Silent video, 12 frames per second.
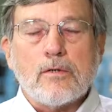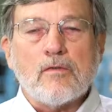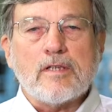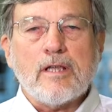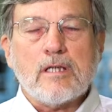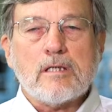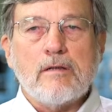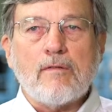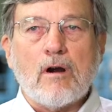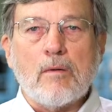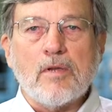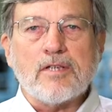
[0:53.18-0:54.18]
so the test
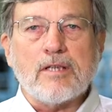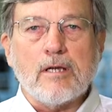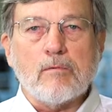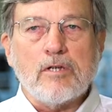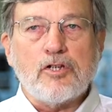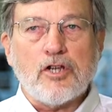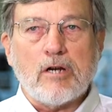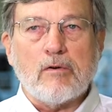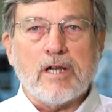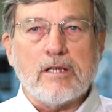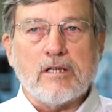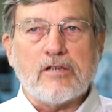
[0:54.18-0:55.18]
environments that we
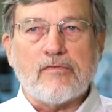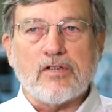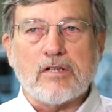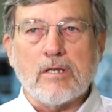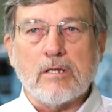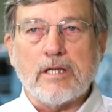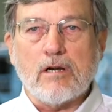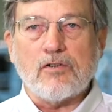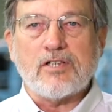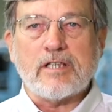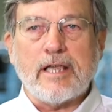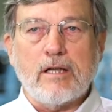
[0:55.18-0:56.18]
generate in this facility are
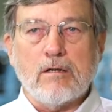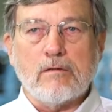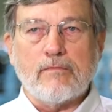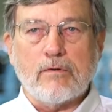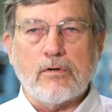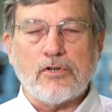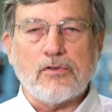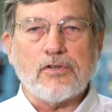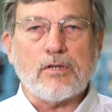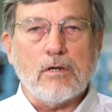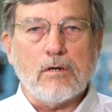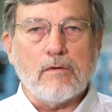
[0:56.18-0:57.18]
scaled
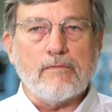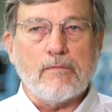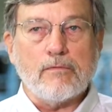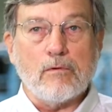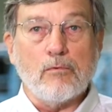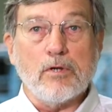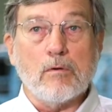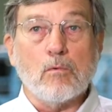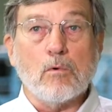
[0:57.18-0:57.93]
versions of the real